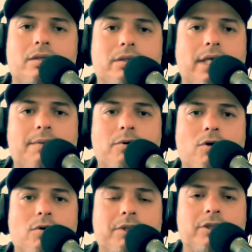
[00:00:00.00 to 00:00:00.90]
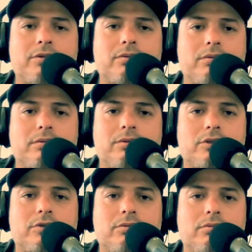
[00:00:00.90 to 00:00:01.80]
came home and, and
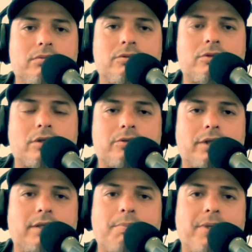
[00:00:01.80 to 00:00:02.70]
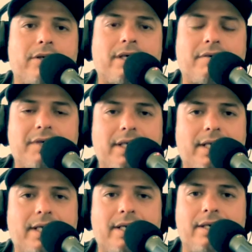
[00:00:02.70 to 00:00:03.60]
just start drinking beer every
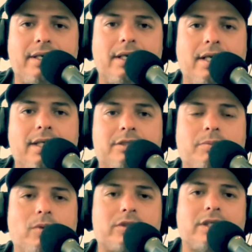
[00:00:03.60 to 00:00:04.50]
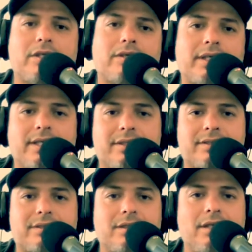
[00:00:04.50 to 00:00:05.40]
day and smoke
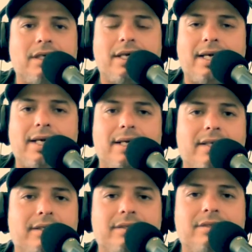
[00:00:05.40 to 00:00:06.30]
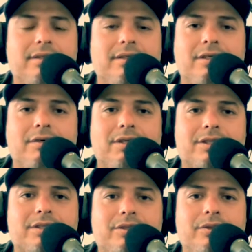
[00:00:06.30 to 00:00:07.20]
cigarettes. And, you know, it
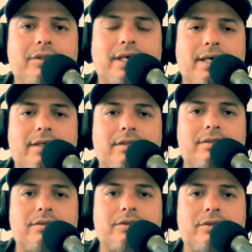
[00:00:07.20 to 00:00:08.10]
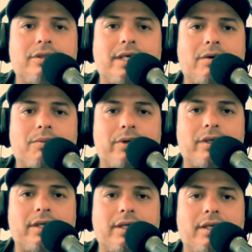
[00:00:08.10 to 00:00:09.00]
just, you get, you get
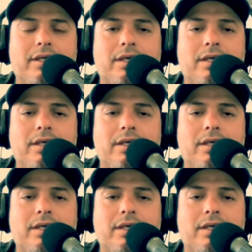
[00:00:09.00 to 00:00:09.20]
really,